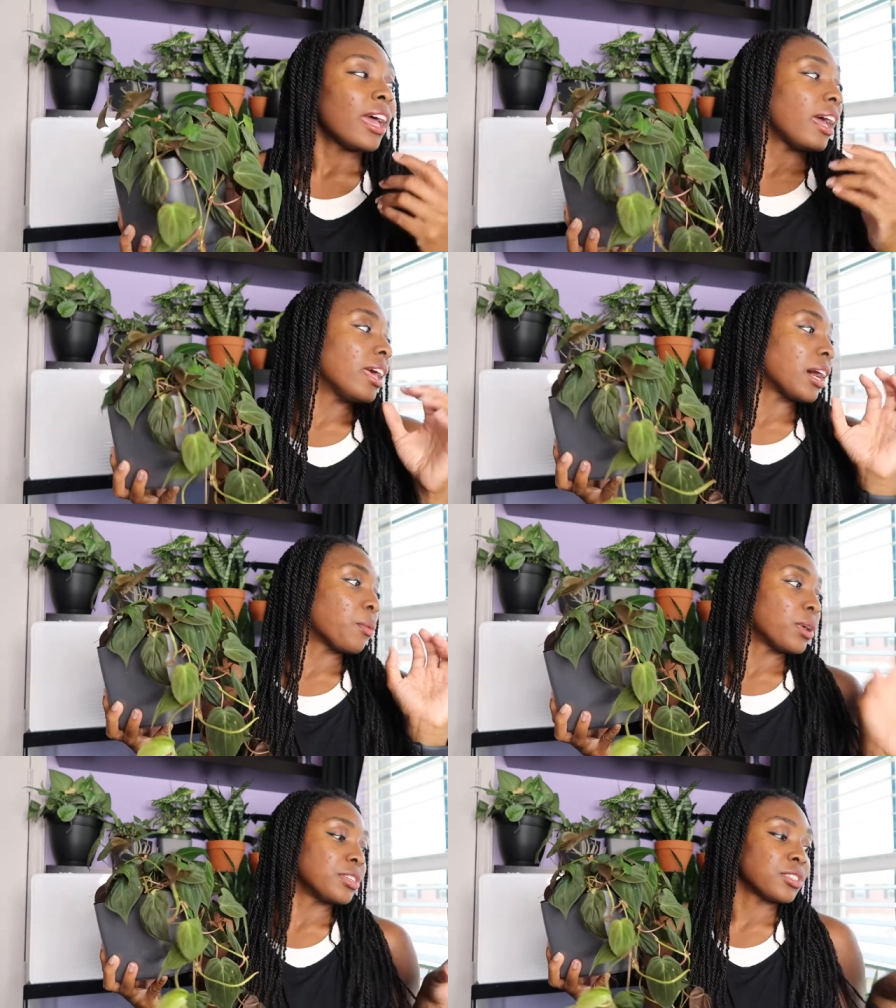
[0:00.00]
and I
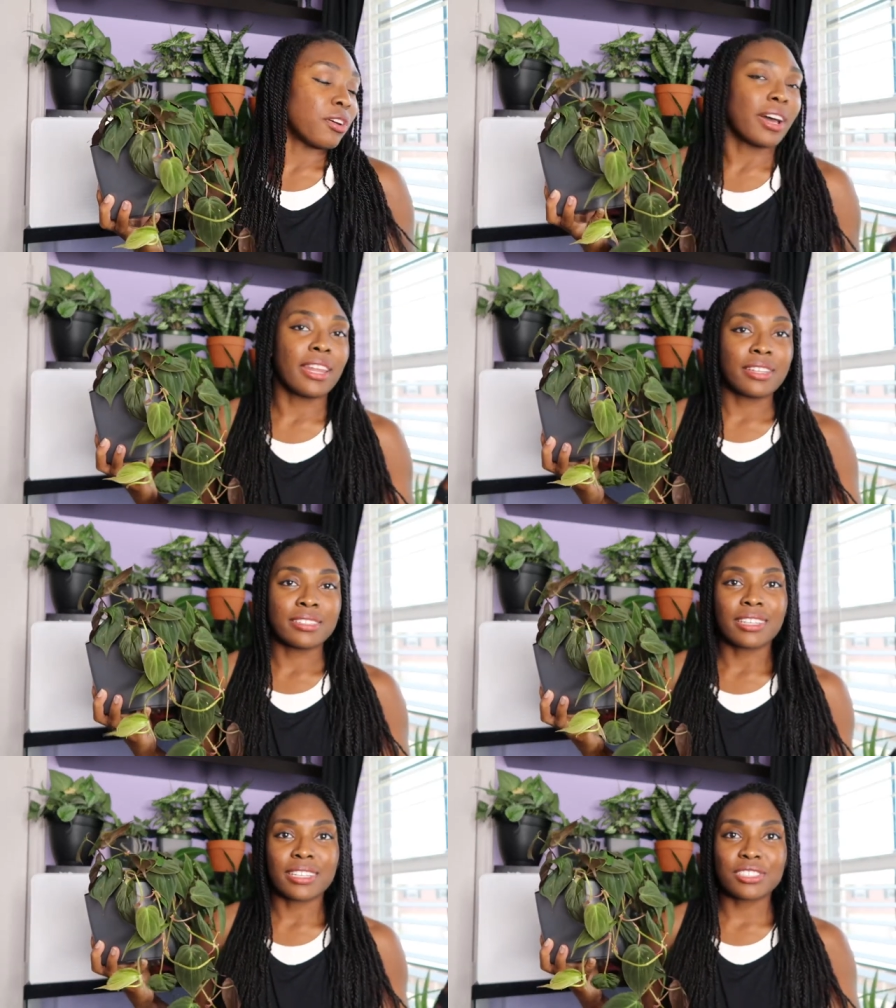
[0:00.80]
wanted to go ahead
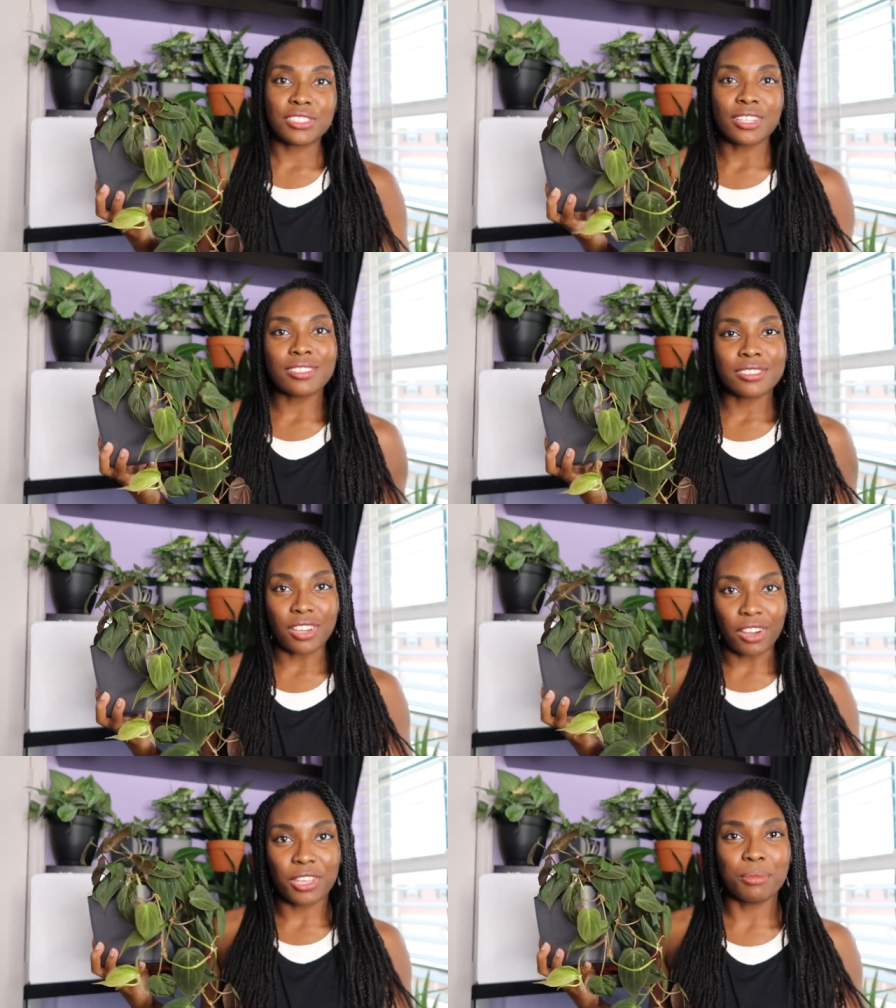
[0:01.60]
and like start
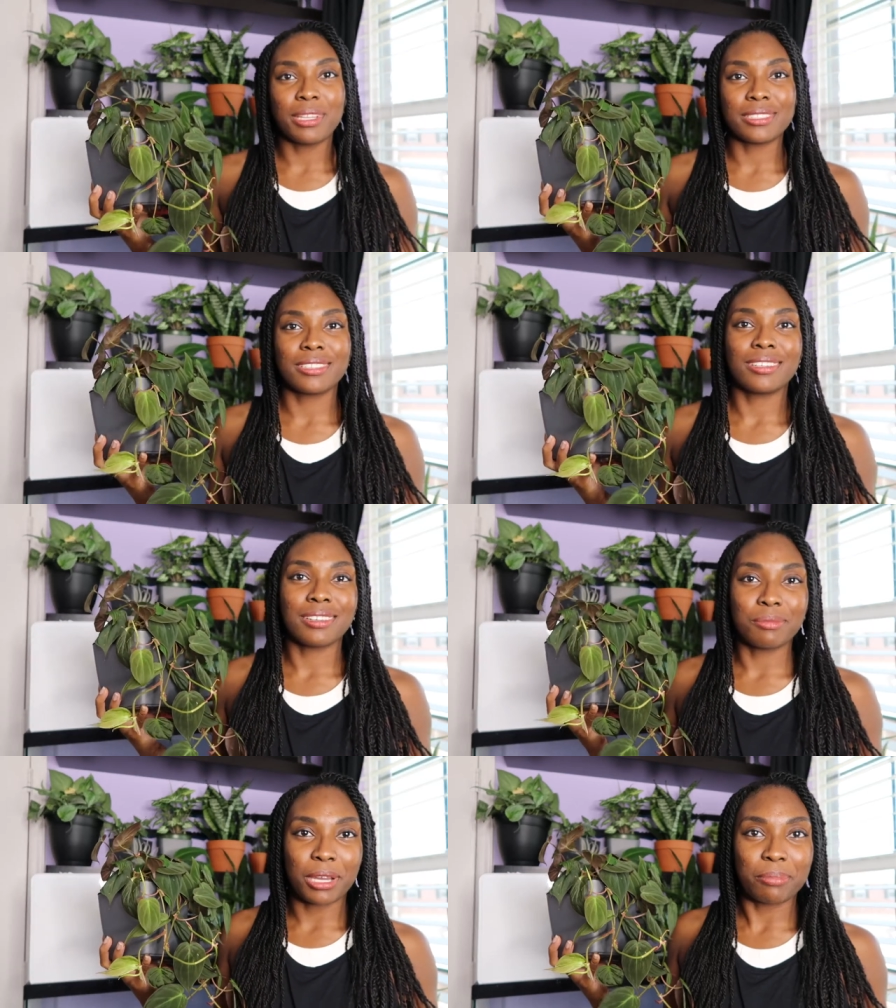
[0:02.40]

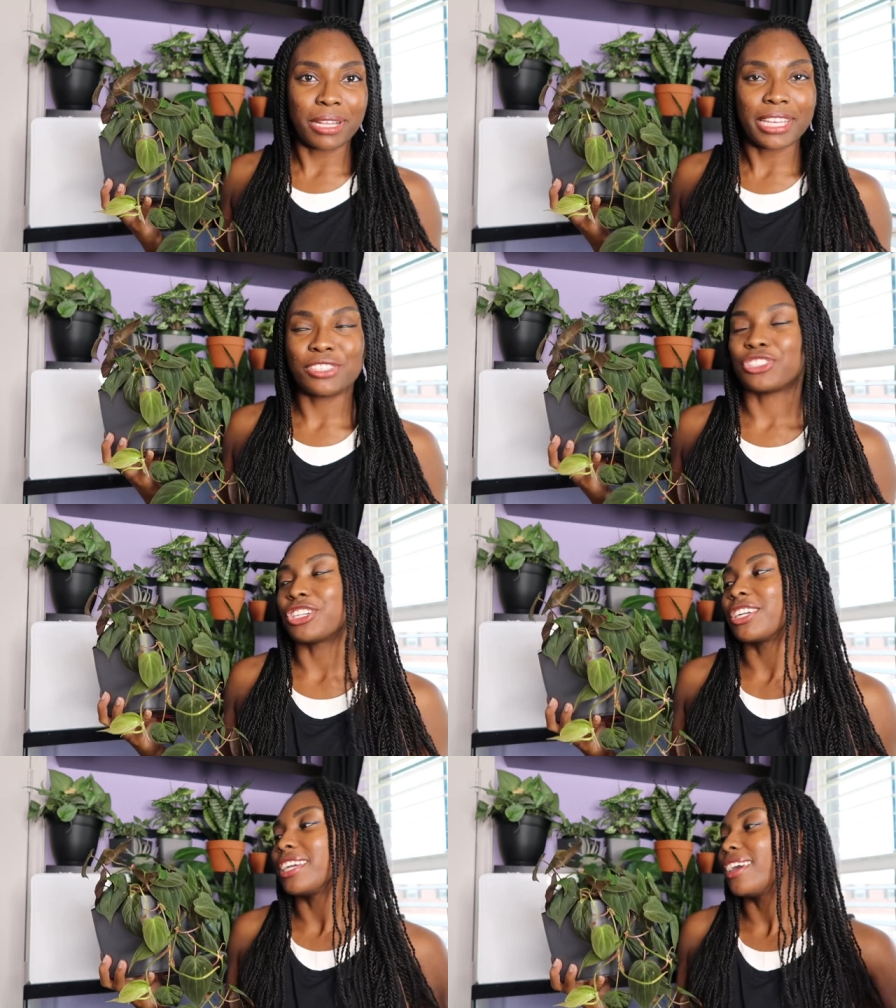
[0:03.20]
documenting my plant
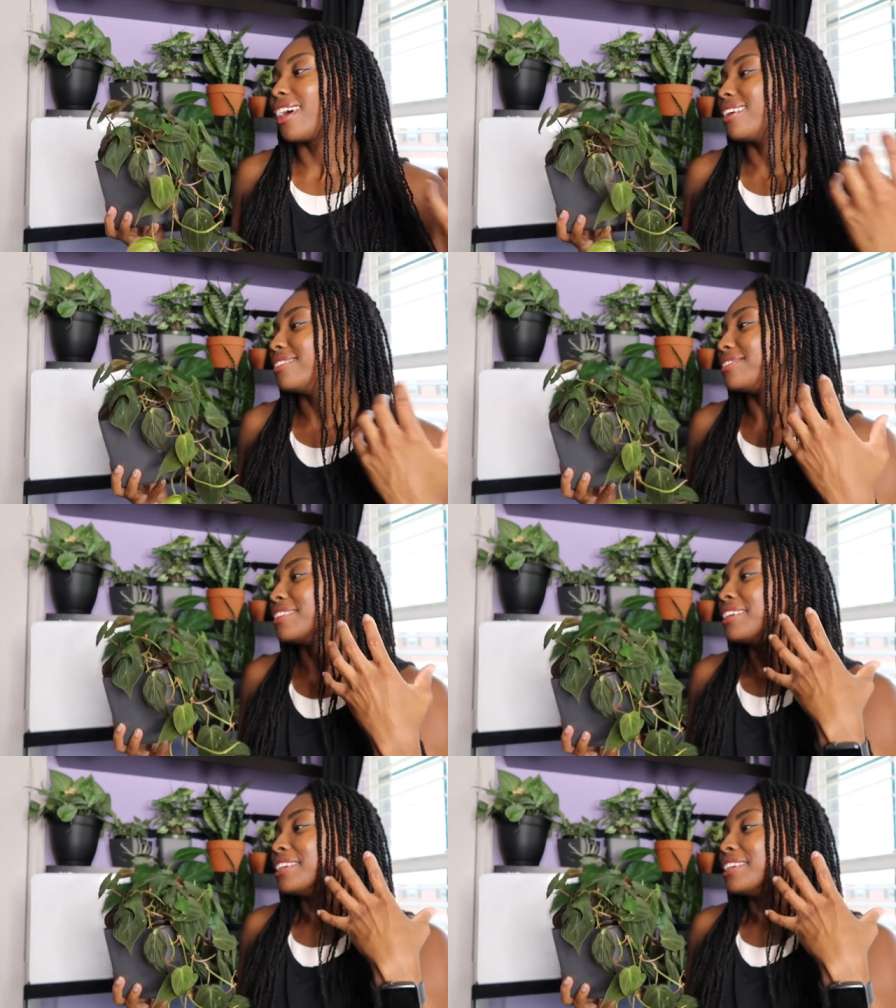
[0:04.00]
journey, and